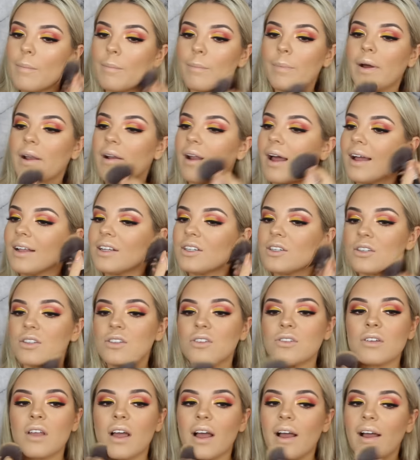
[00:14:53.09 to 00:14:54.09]
but I
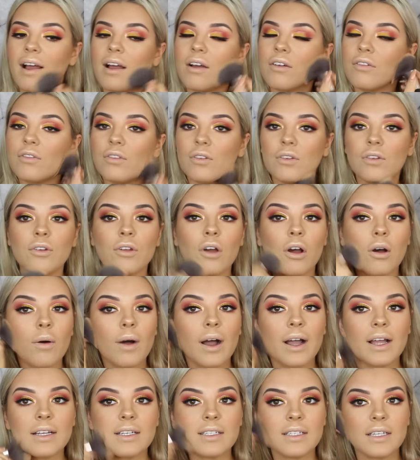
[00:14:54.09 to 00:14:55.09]
just have no
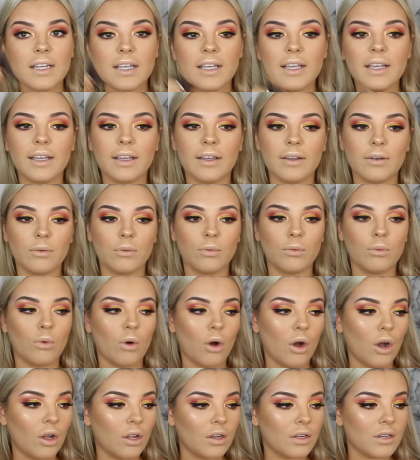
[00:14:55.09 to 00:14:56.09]
idea
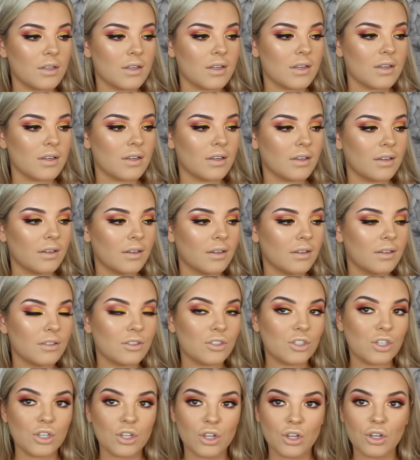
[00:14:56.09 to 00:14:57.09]
what
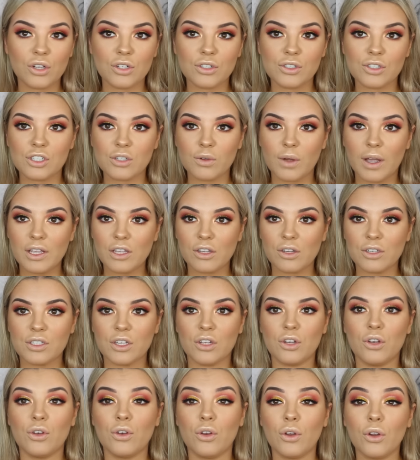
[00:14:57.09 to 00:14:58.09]
to use. Do I use
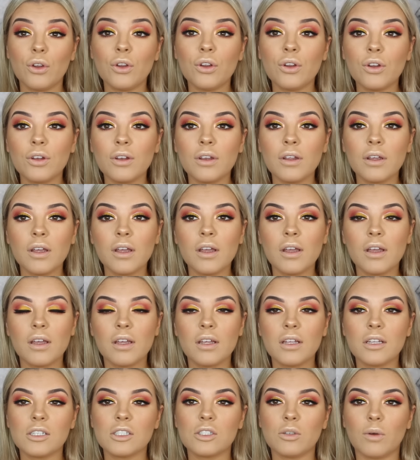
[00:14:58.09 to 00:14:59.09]
a nude?
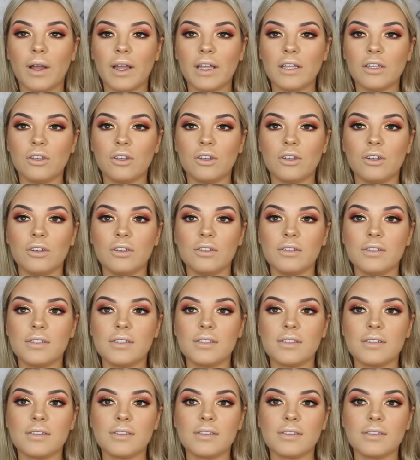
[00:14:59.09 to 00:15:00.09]
Do I
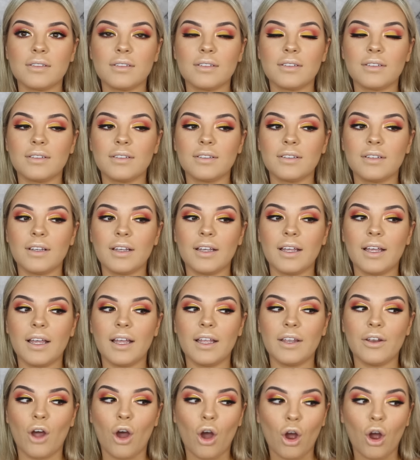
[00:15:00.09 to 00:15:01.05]
use an